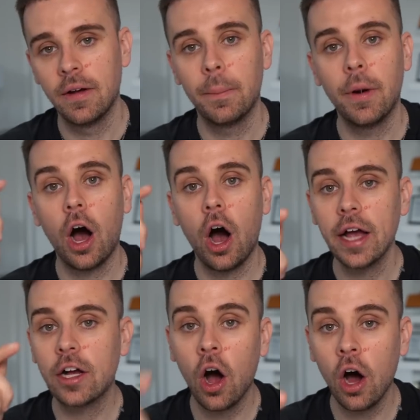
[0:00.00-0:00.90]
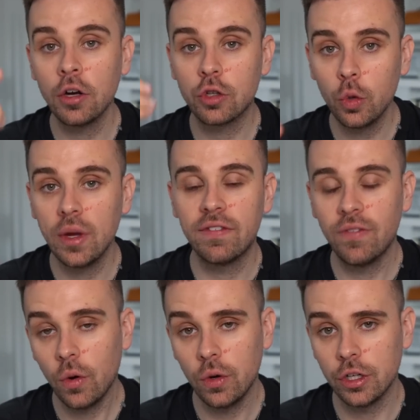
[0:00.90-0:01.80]
But I can't do it
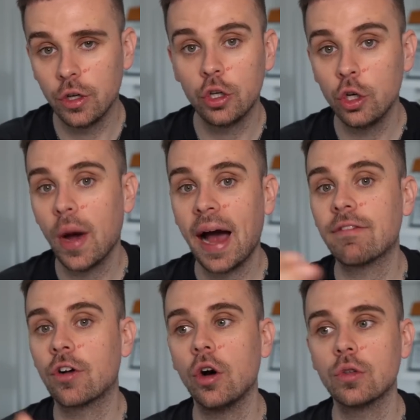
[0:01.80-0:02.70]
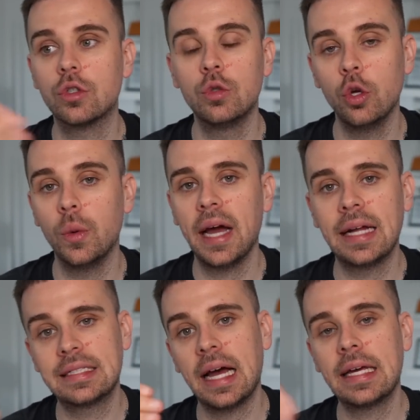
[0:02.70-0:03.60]
for you. You have got to do it
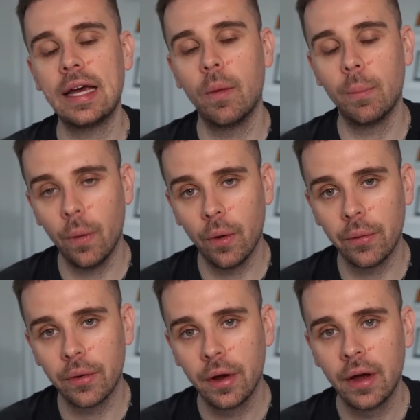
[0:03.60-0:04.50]
and take it on board.